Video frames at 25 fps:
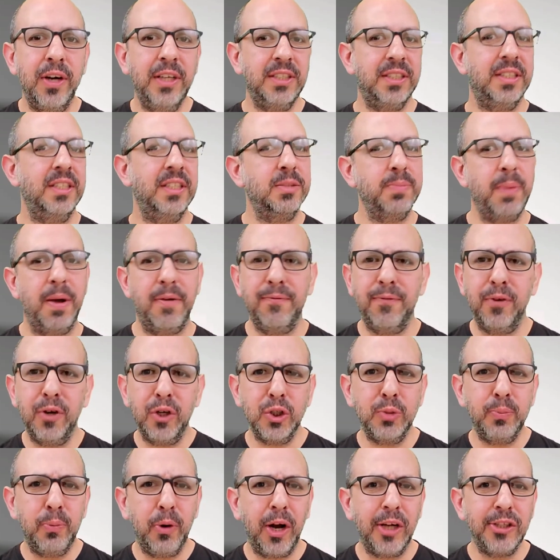instance, my
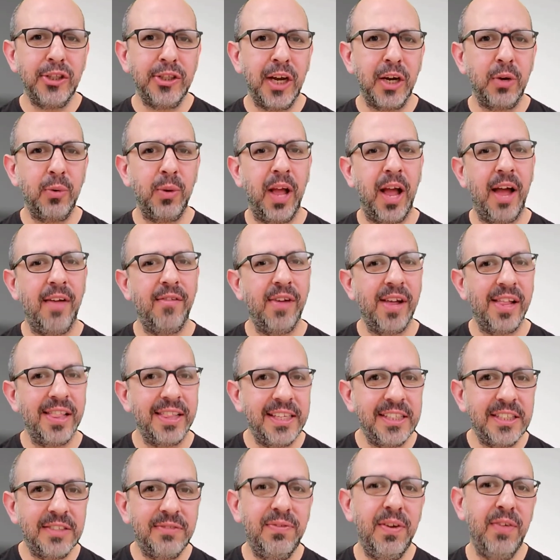first project will have at
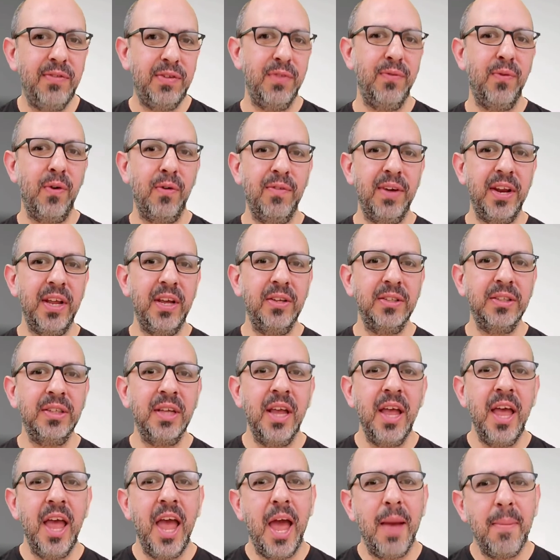least 54 videos,
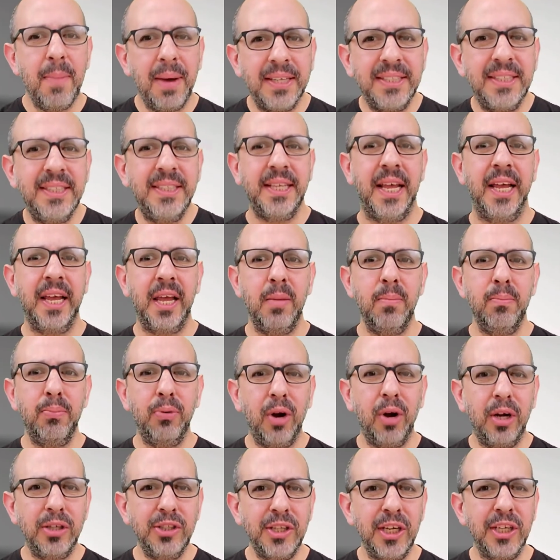and my second
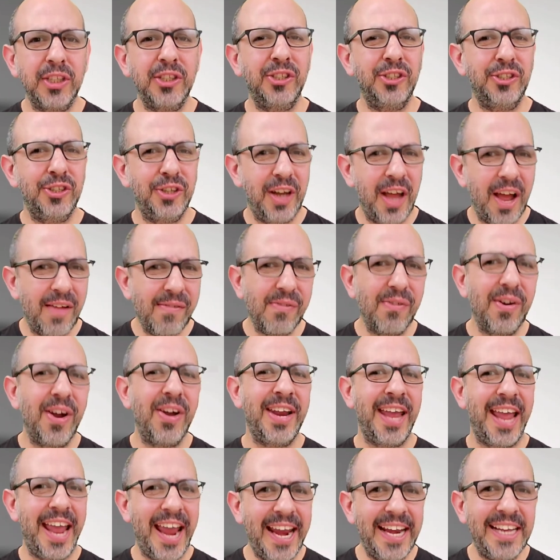project should have
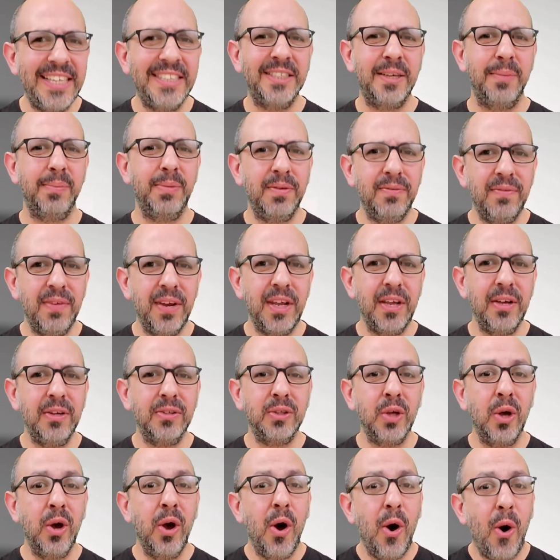around 80-something videos,
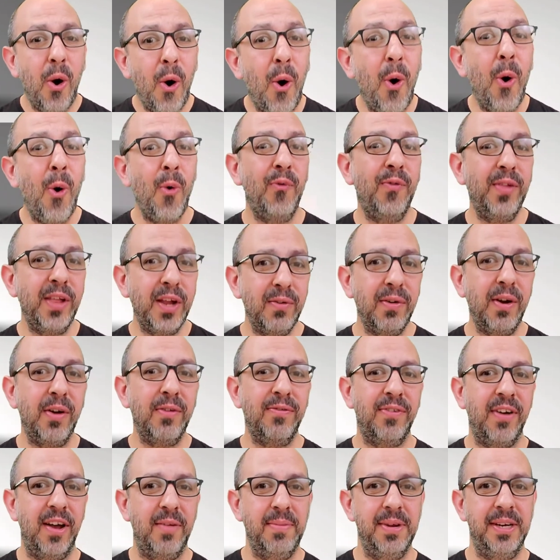hopefully around
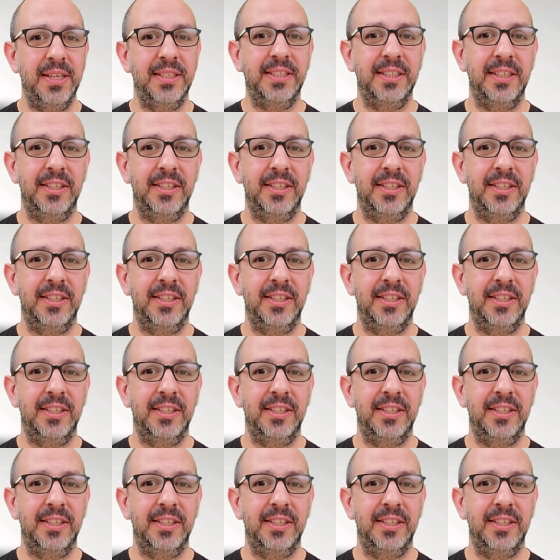5 minutes